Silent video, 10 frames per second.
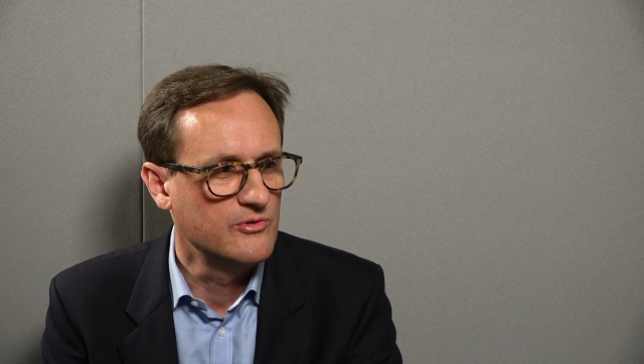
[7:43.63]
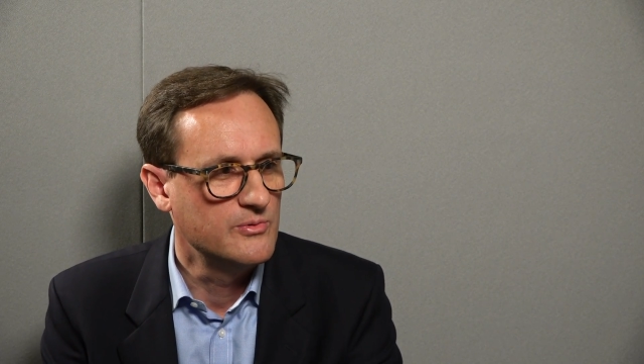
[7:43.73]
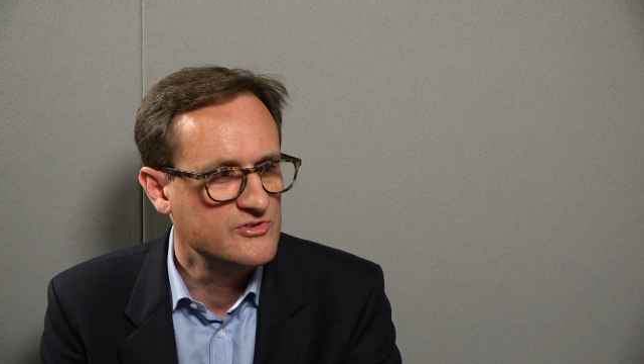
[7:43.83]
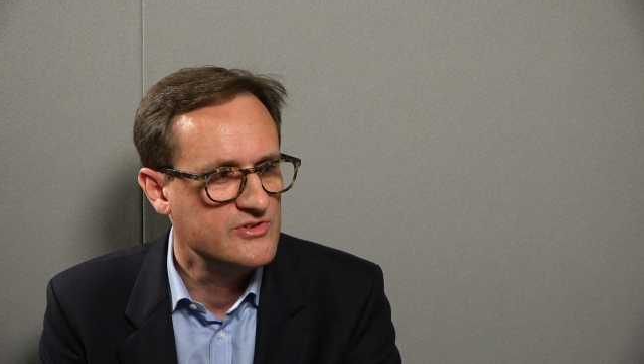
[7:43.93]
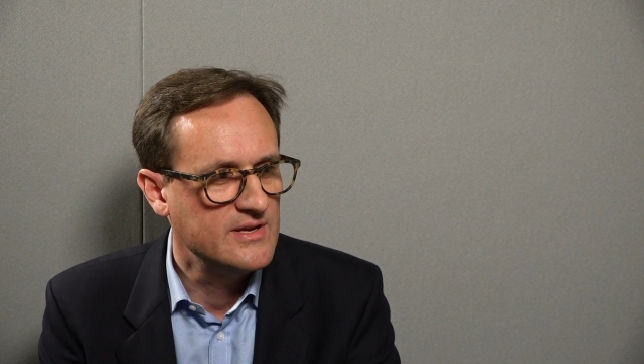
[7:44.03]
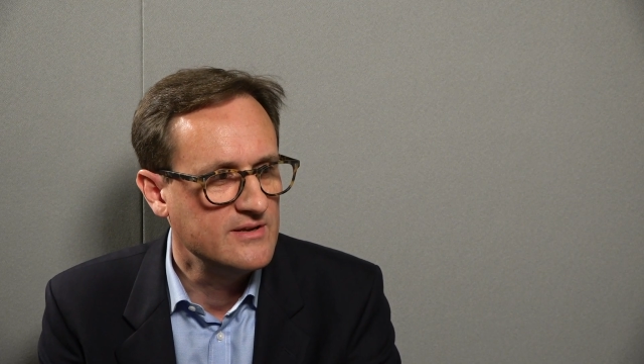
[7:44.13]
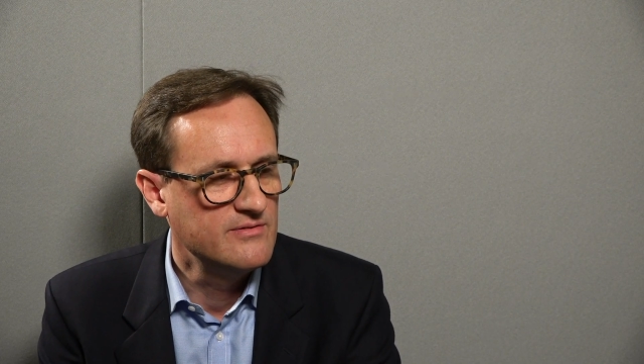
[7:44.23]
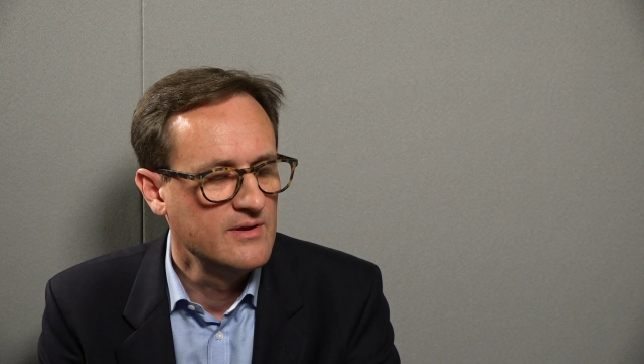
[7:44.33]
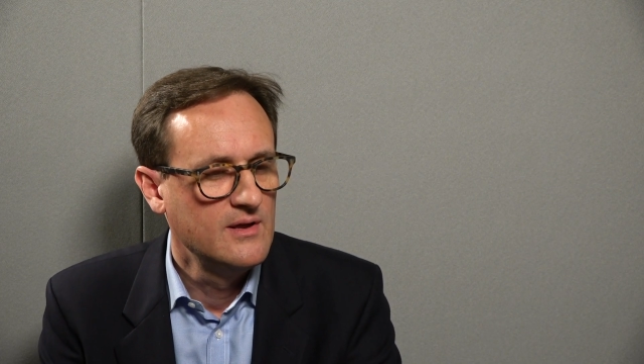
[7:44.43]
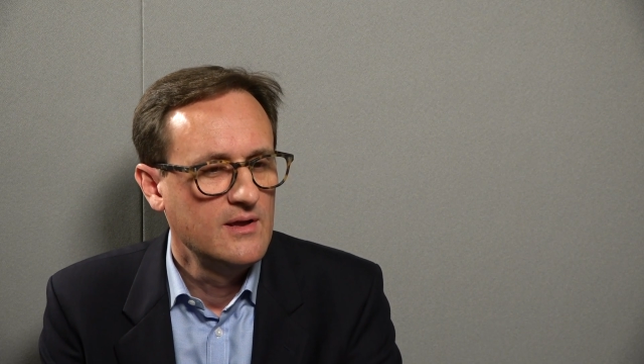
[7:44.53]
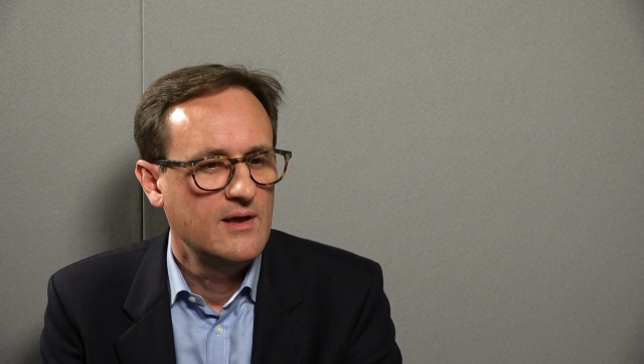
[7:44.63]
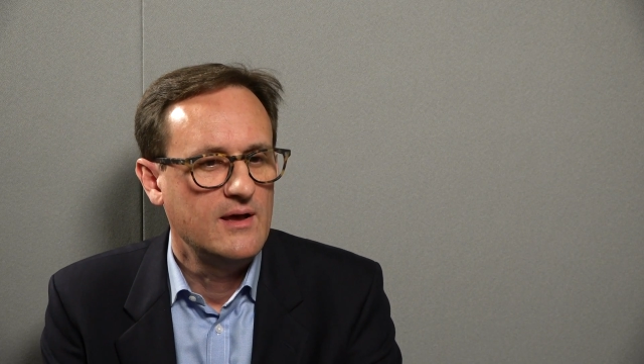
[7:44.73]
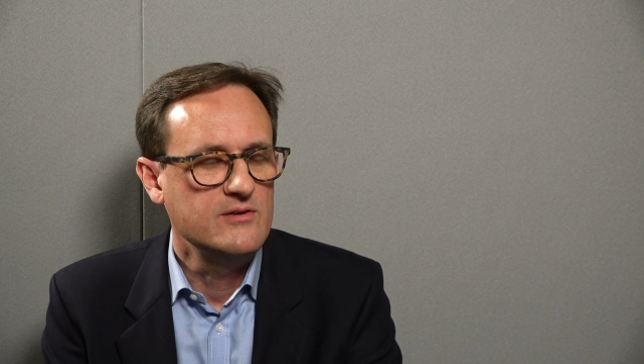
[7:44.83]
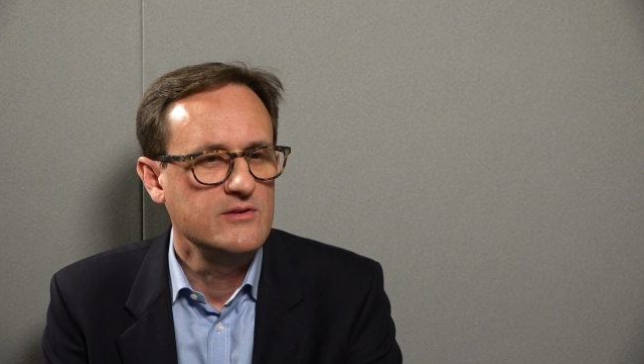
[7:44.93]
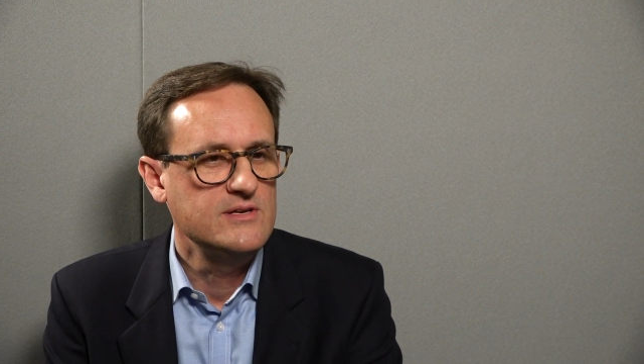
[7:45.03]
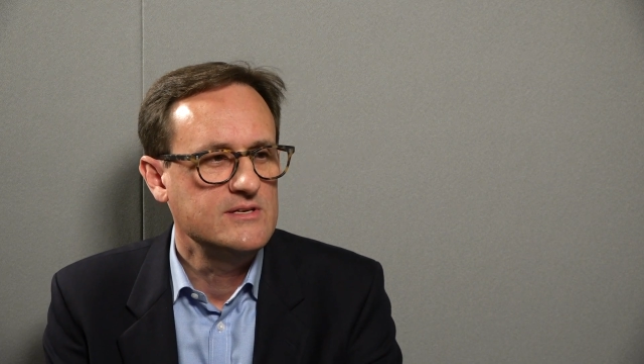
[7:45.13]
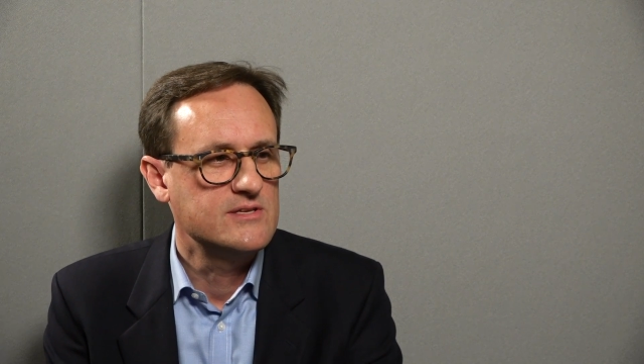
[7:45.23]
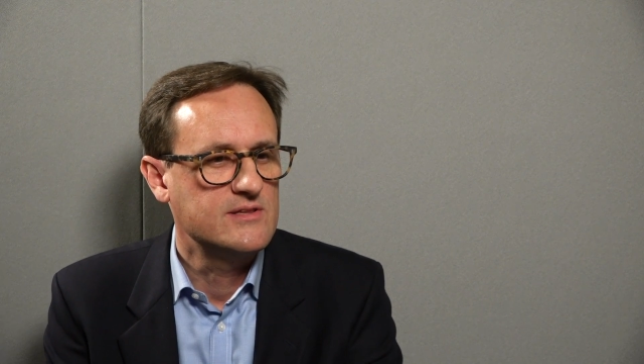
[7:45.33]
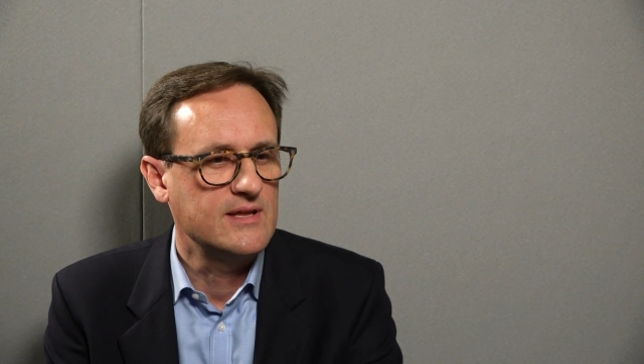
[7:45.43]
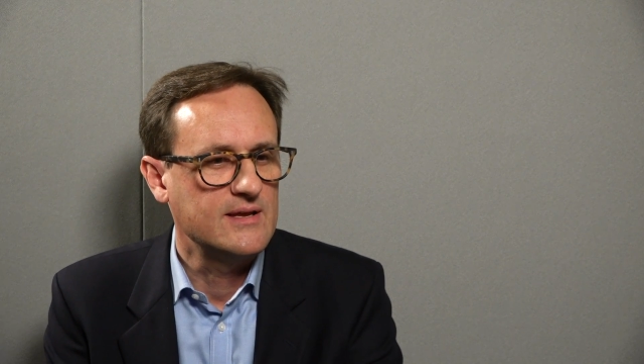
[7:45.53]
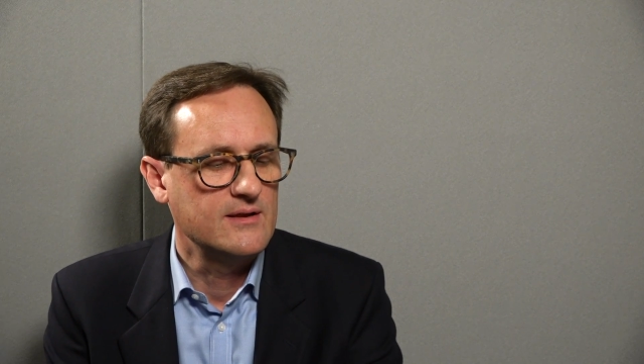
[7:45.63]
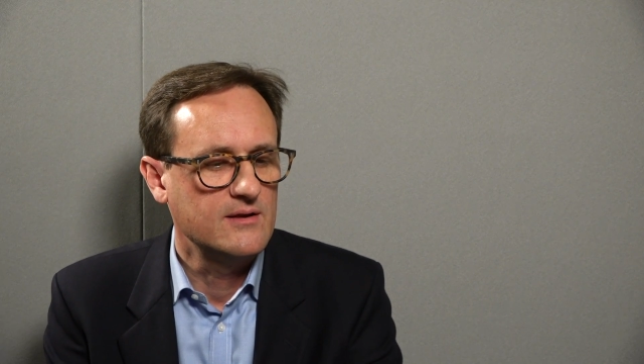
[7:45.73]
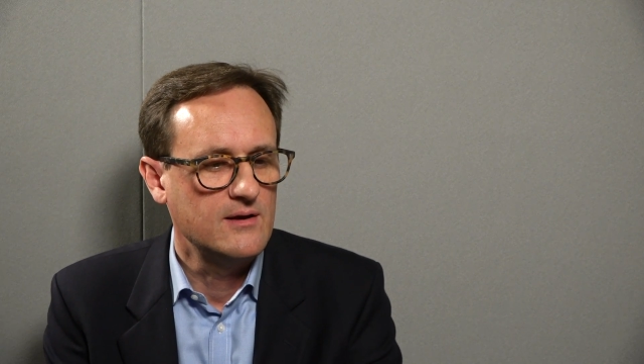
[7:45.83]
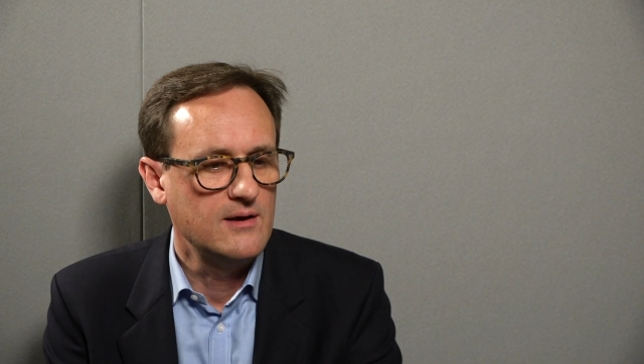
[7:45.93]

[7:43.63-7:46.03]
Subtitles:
to achieve? And you need to think